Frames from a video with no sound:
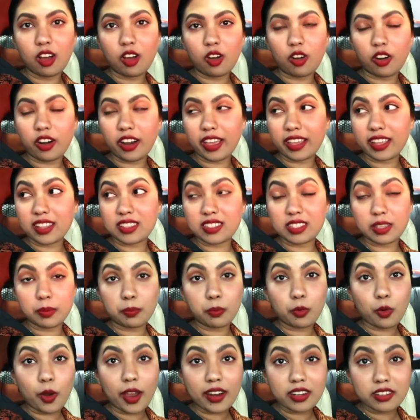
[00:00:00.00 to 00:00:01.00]
or I can say
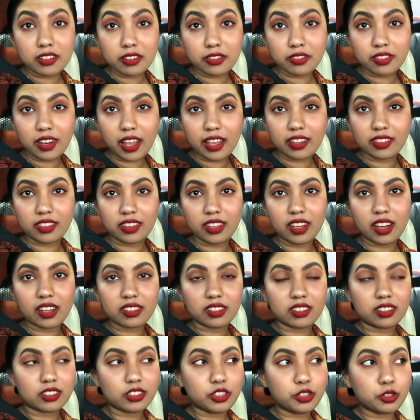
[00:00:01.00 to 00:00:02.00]
proactive, like the
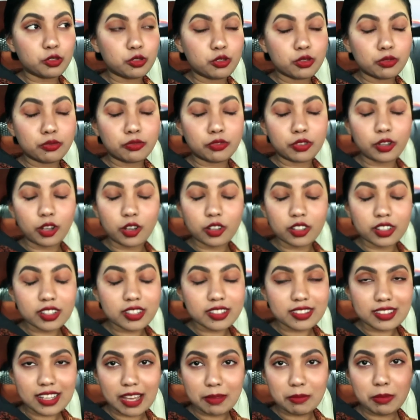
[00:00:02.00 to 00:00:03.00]
other YouTube
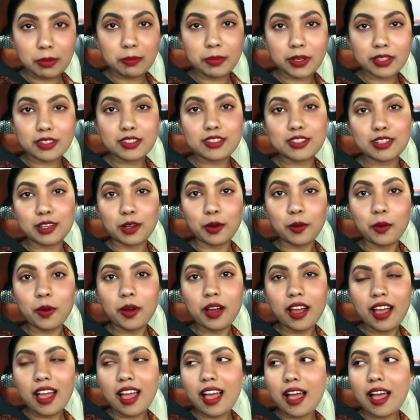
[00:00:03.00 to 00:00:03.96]
vloggers. I'm a bit slow.